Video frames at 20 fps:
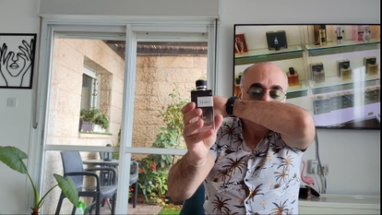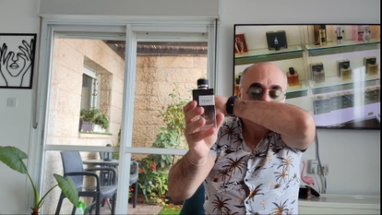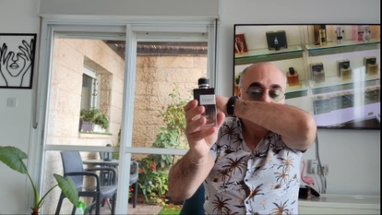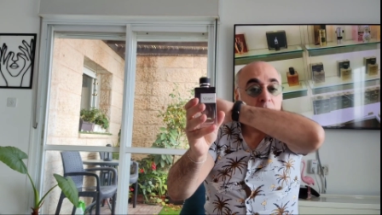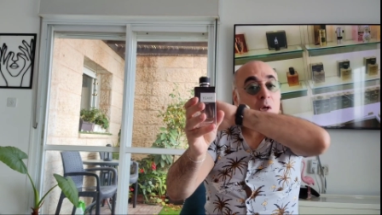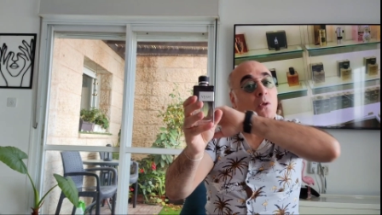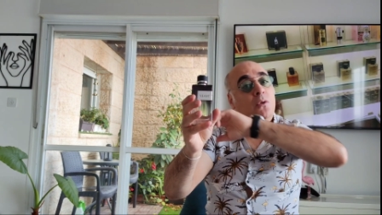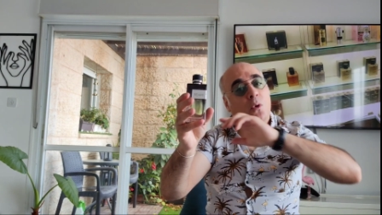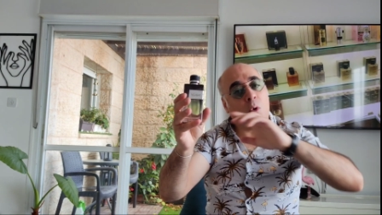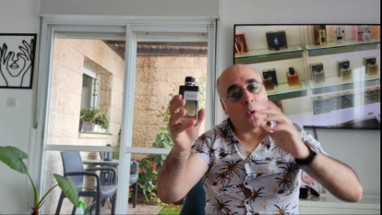
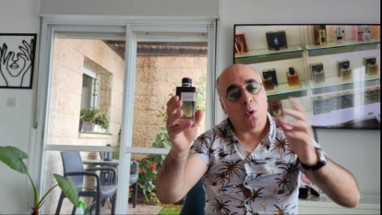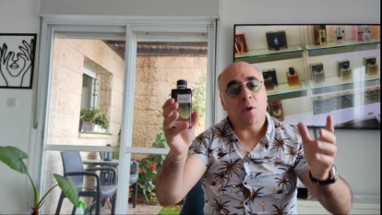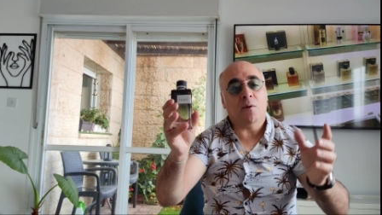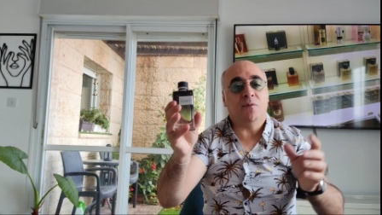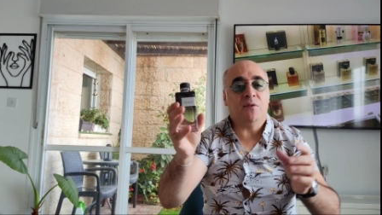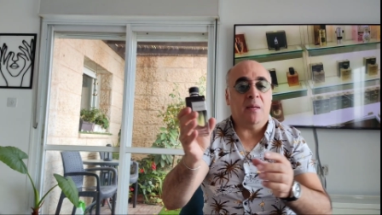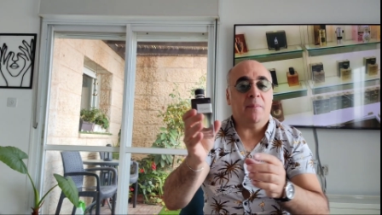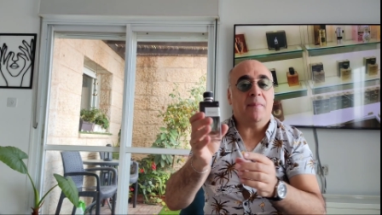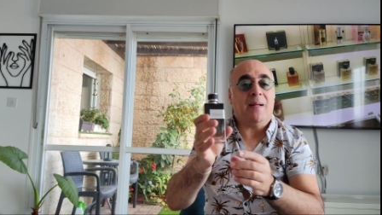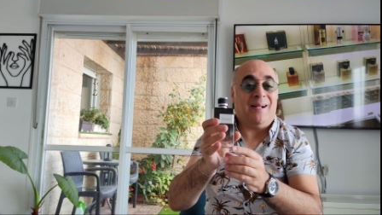Not all
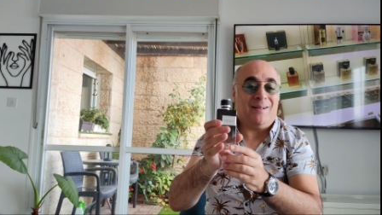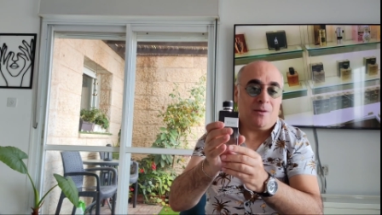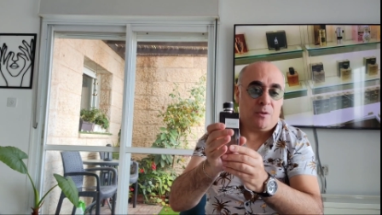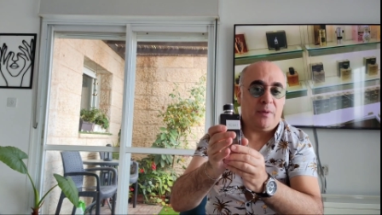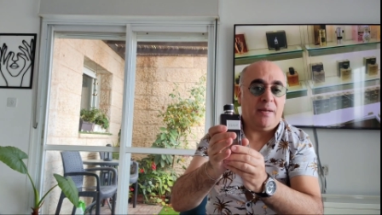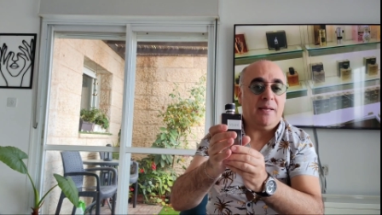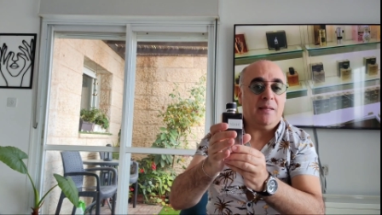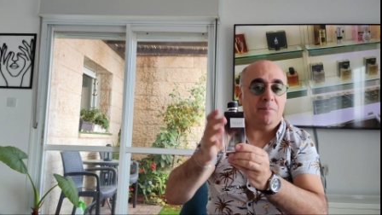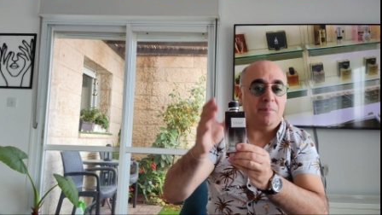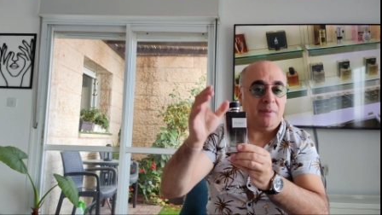of them are
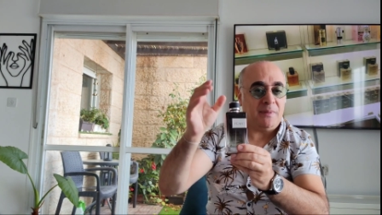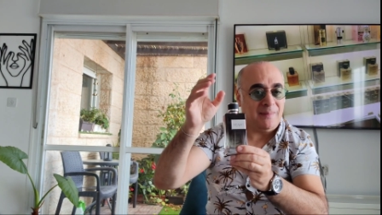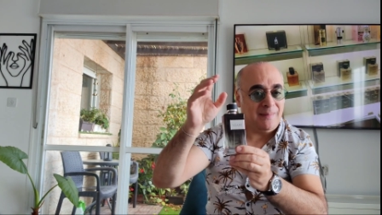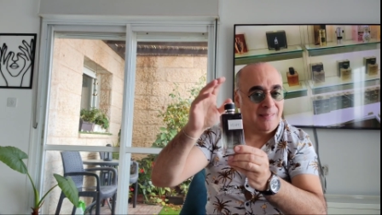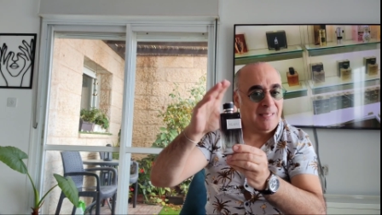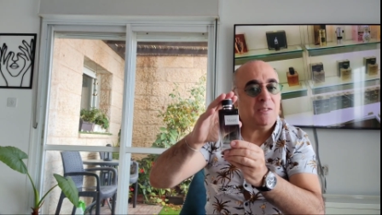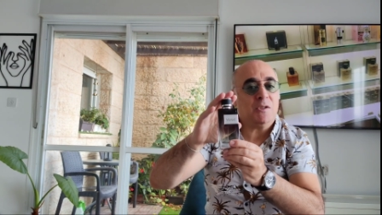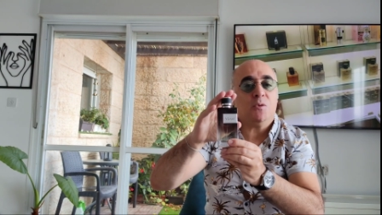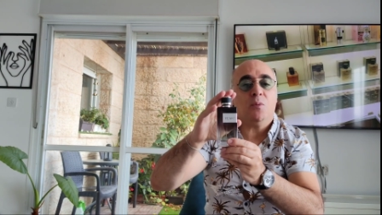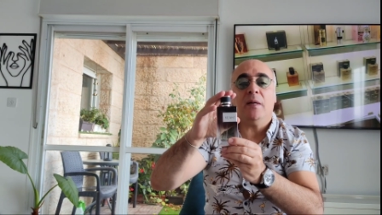great, but
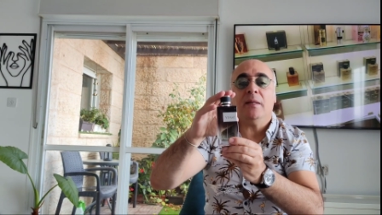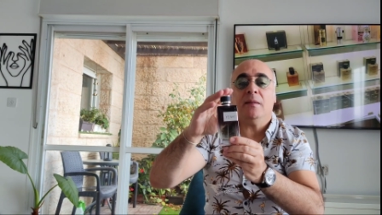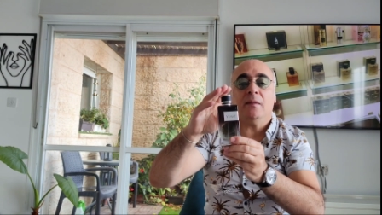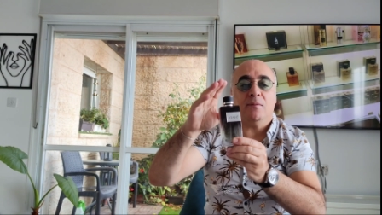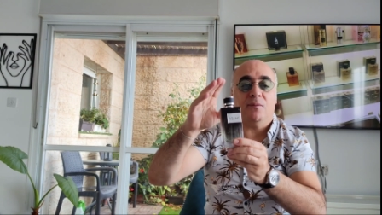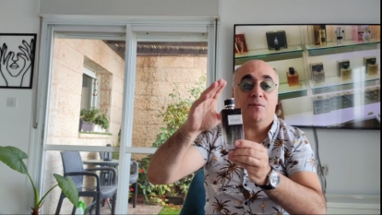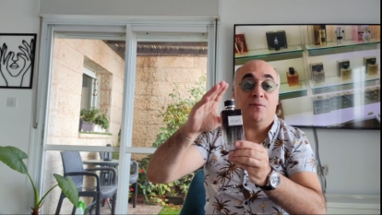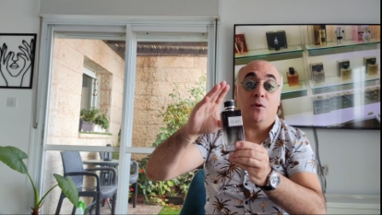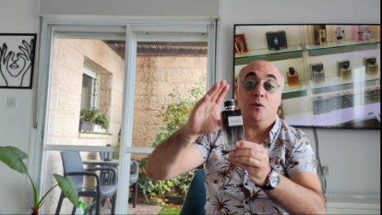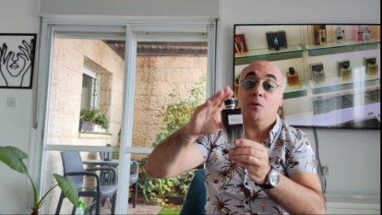this
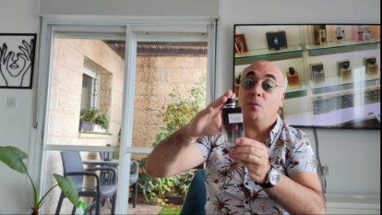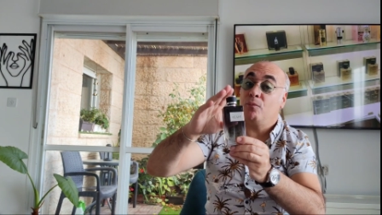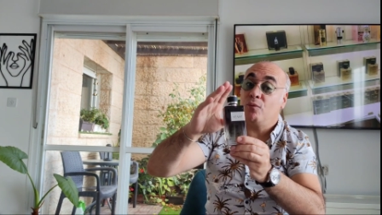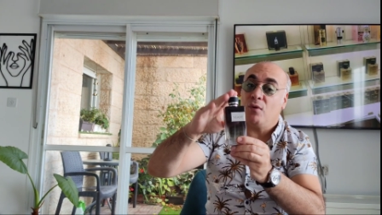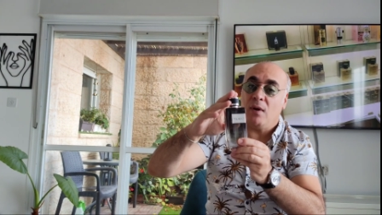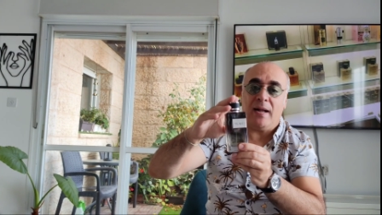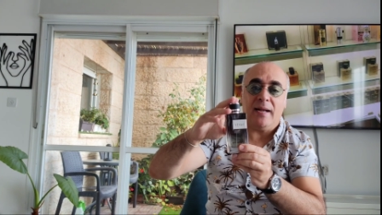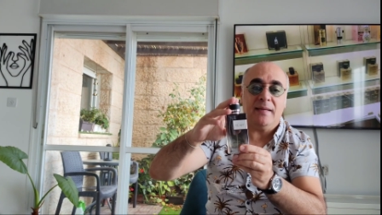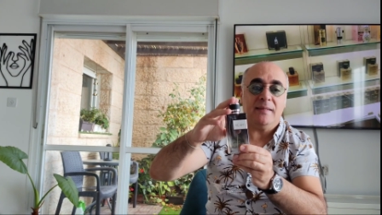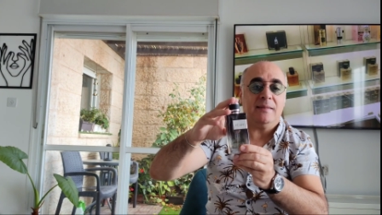one for the
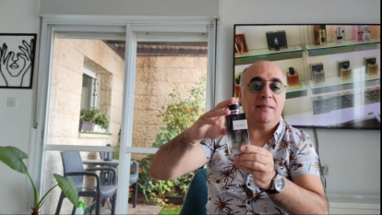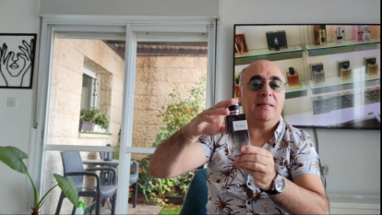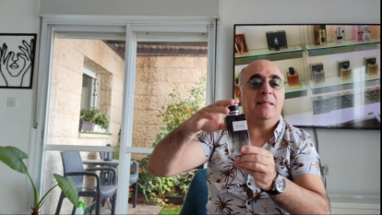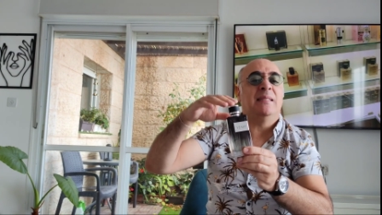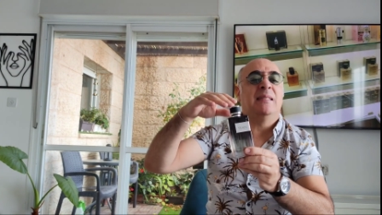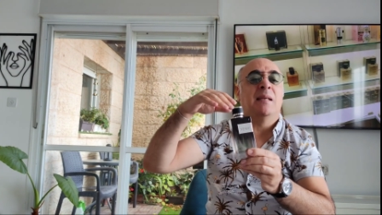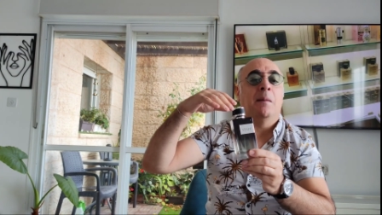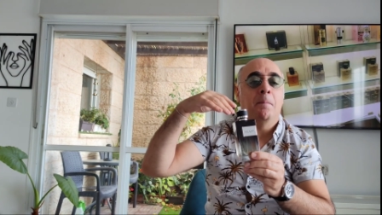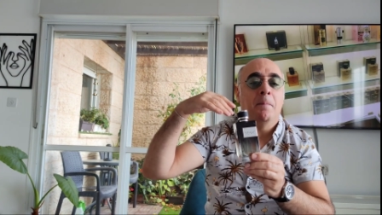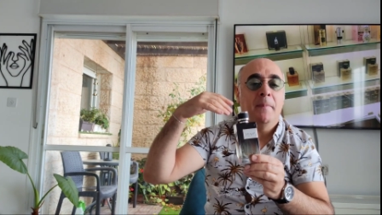price
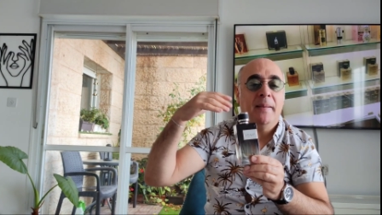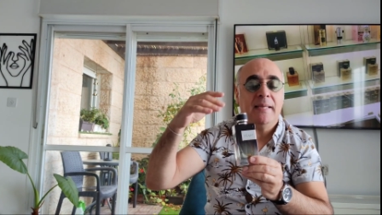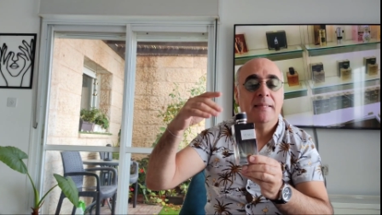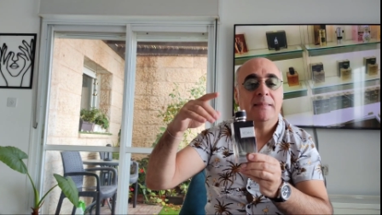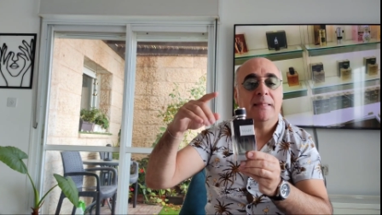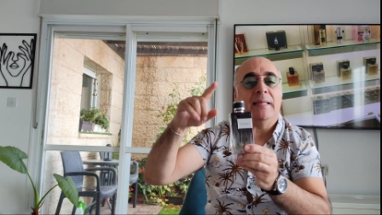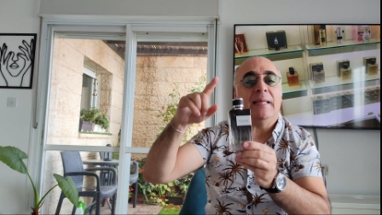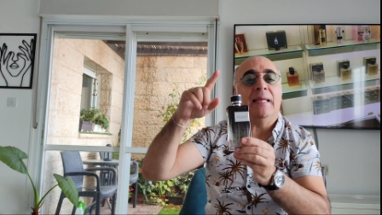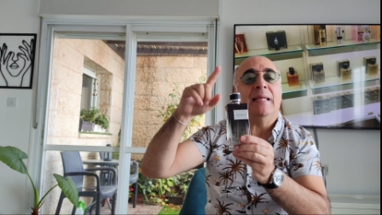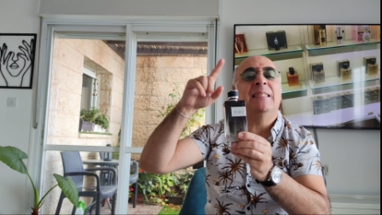is
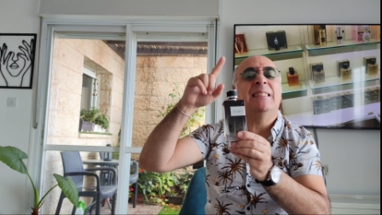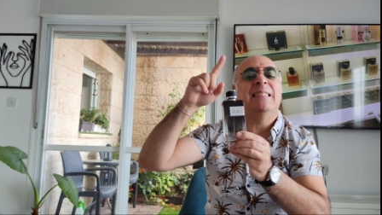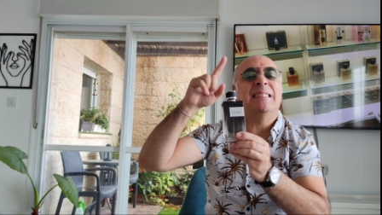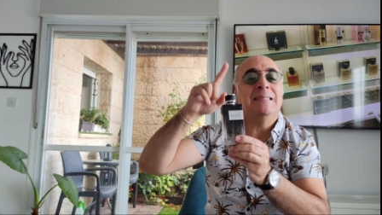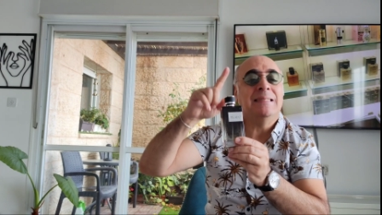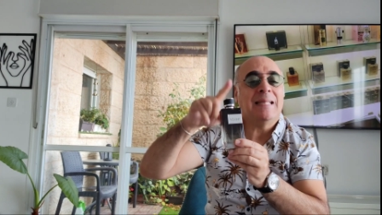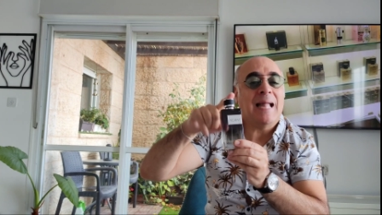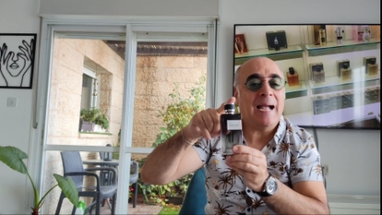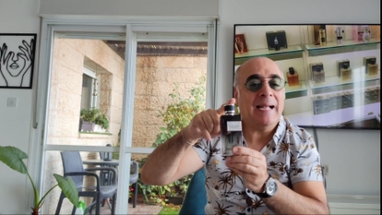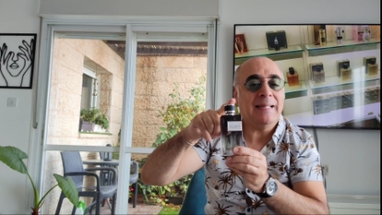amazing. It's
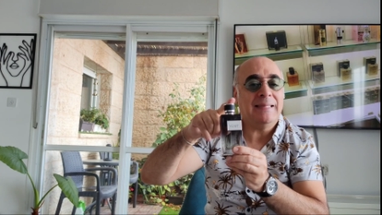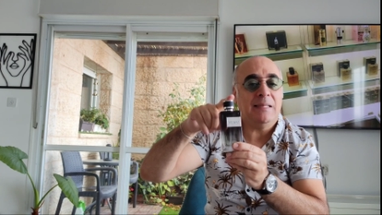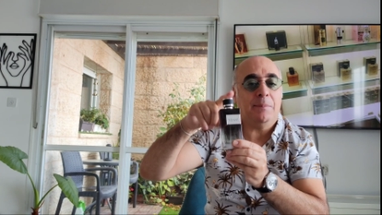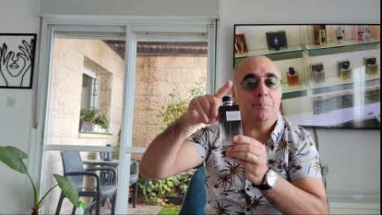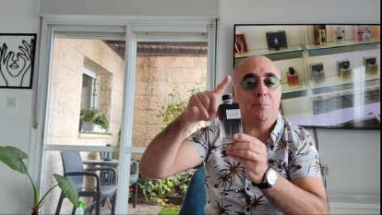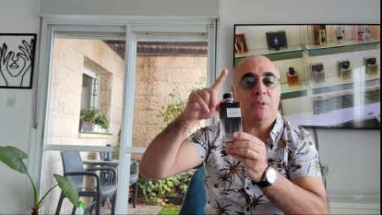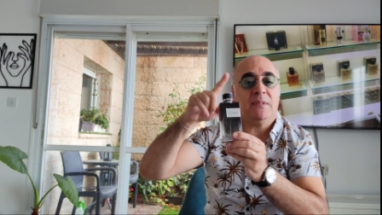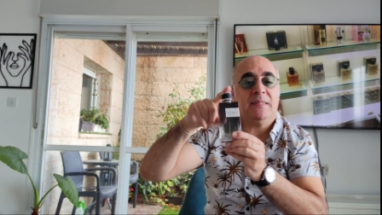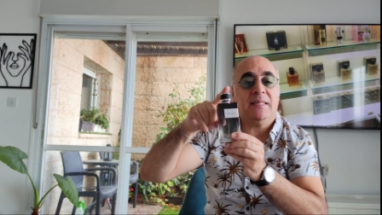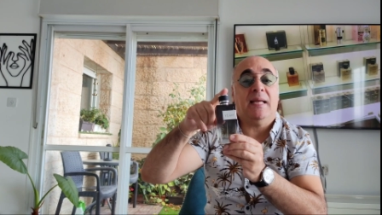
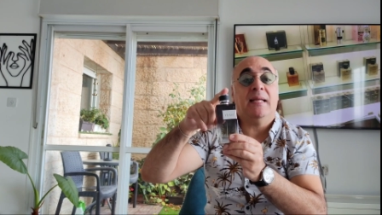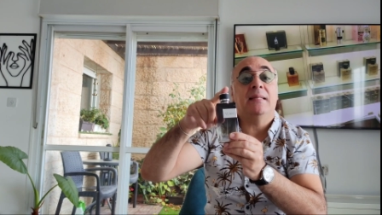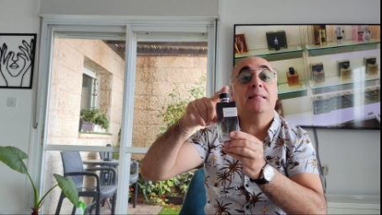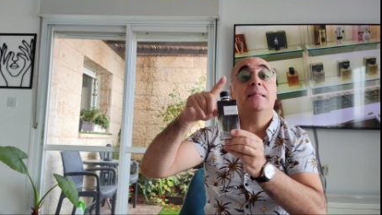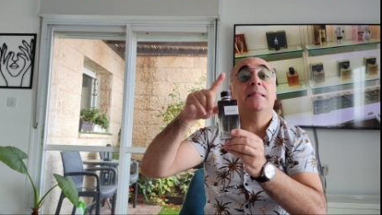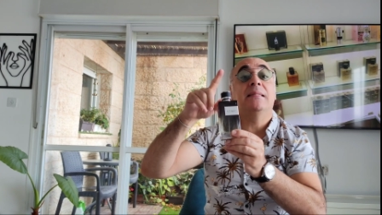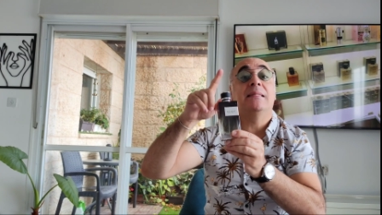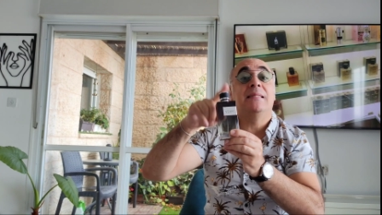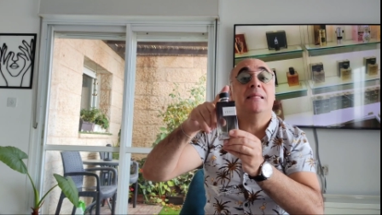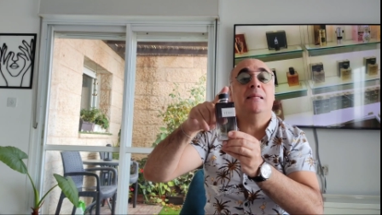90%
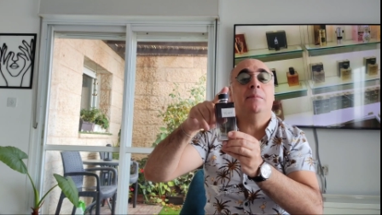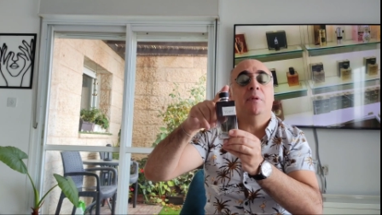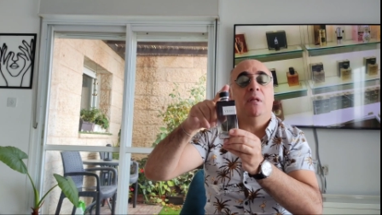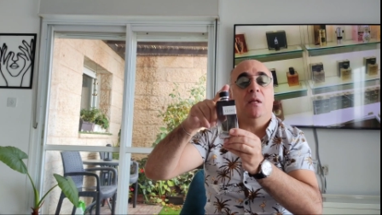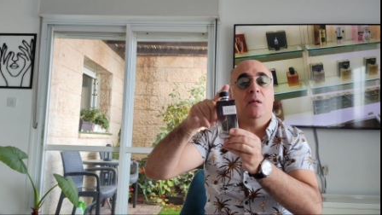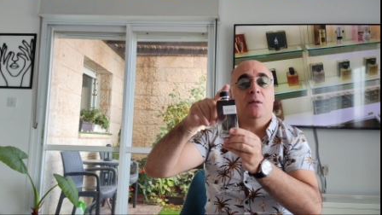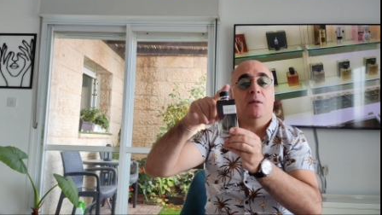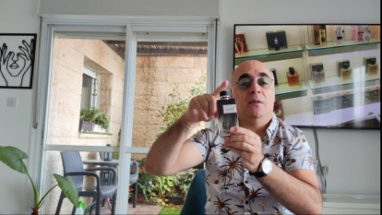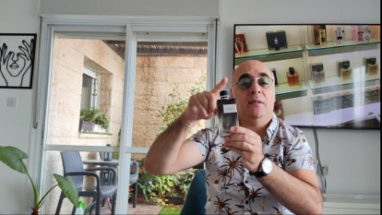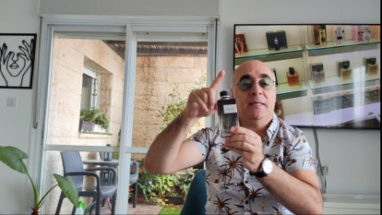
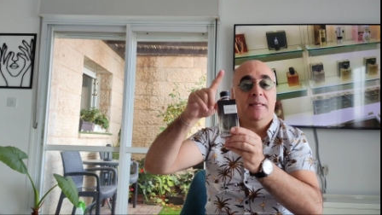similar.